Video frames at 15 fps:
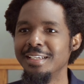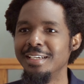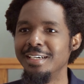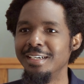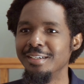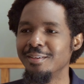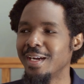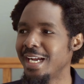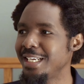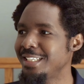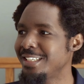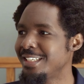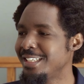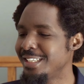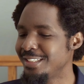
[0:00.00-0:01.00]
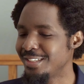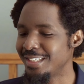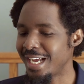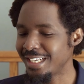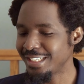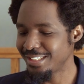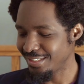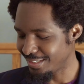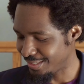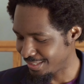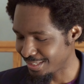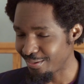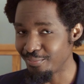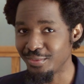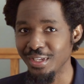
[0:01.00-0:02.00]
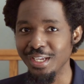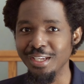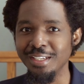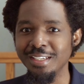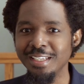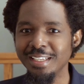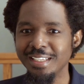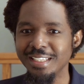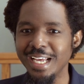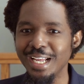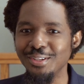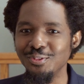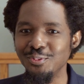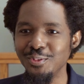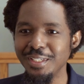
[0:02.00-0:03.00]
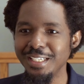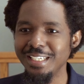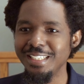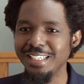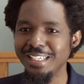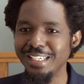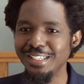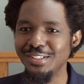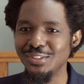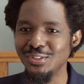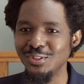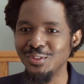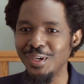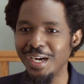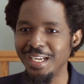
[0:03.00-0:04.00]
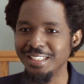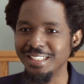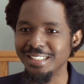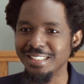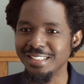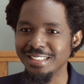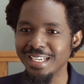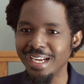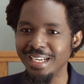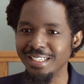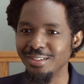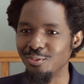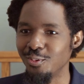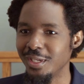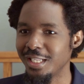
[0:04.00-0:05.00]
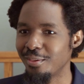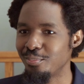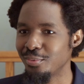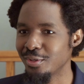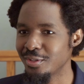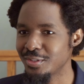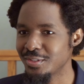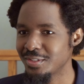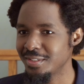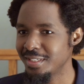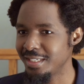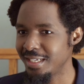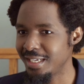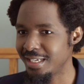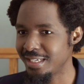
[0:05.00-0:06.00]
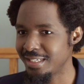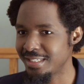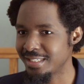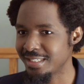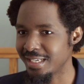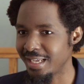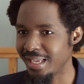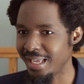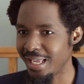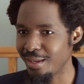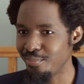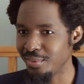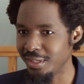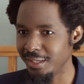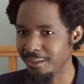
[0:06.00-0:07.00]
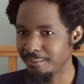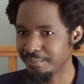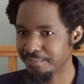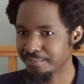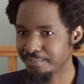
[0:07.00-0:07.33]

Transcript: All right? So that is just something that we need to understand. When a person is AB,